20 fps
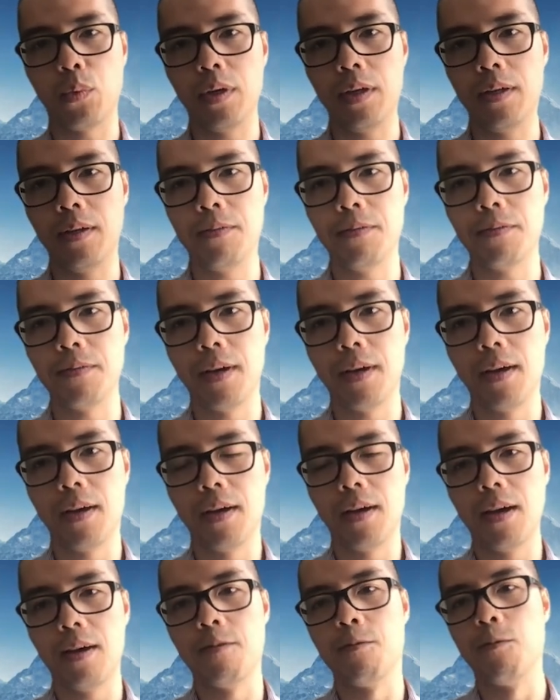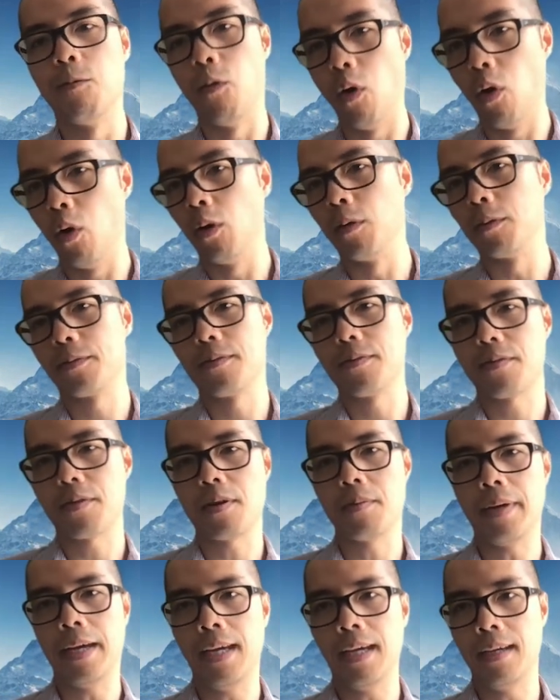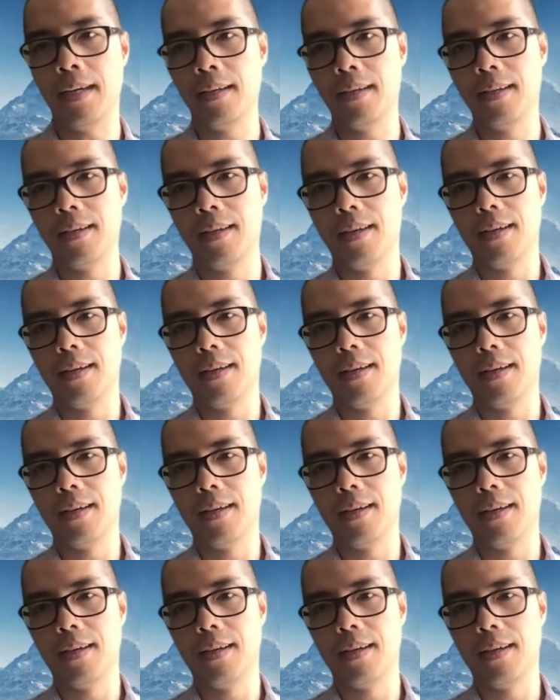We've evolved from a